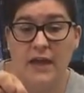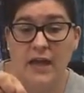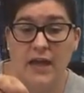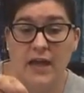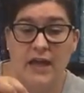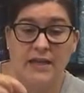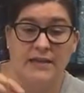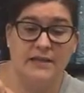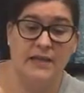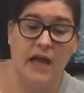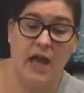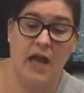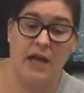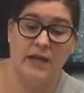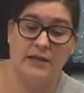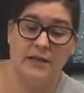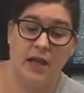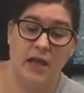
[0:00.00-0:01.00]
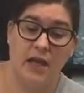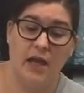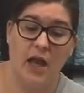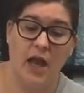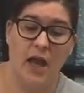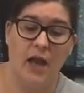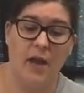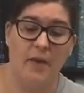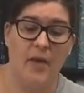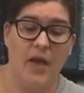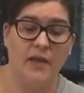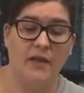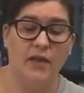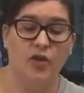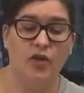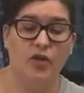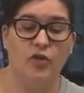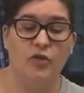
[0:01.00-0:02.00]
It's got a
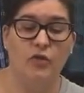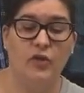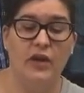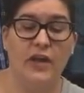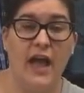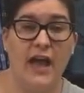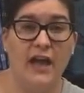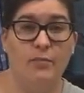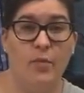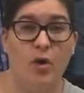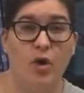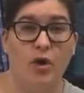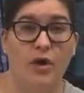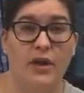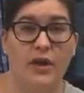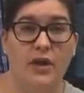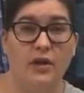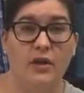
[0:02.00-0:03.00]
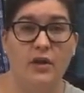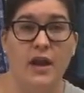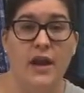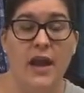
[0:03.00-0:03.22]
little guide bar here,